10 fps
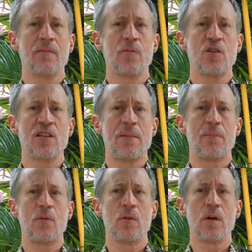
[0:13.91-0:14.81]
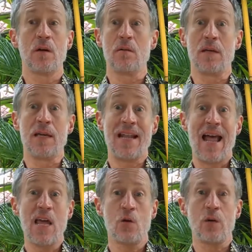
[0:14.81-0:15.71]
For example, get
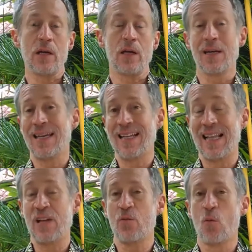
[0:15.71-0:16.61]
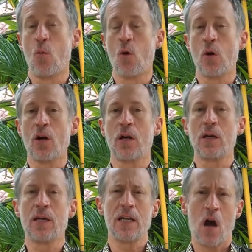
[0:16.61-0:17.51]
angry, get late for work,
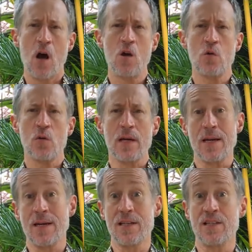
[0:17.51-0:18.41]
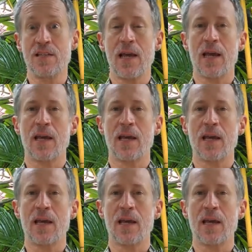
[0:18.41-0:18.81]
get hungry, get sick.